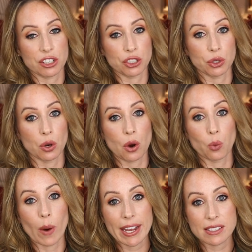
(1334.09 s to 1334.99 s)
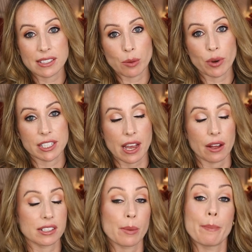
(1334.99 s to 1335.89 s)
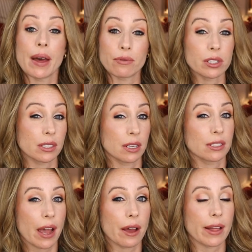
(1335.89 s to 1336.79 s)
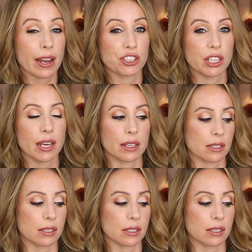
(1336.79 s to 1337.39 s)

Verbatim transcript: and do white subway tile. It's a beveled tile, actually.